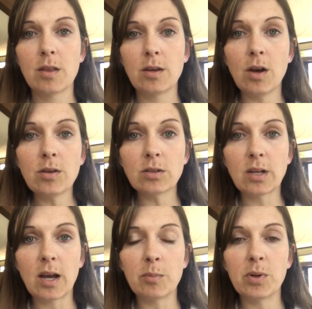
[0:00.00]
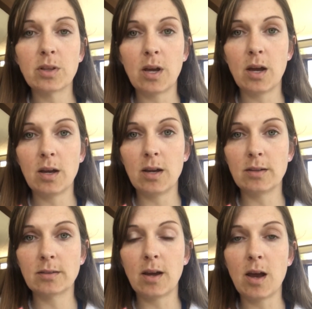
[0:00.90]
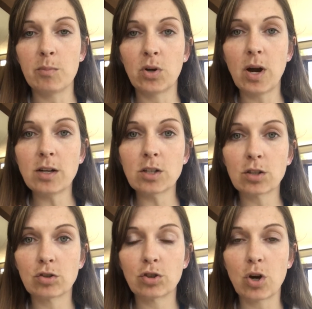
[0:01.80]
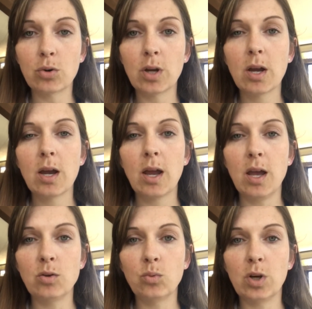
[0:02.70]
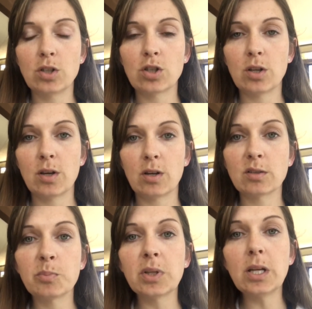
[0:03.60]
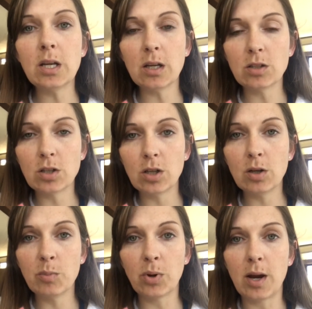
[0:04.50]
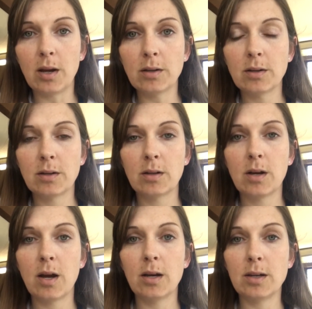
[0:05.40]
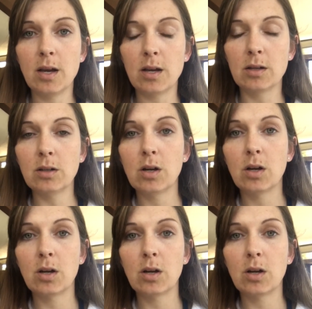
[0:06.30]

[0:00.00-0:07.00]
The other type is a hemorrhagic stroke, in which there is bleeding into your brain, again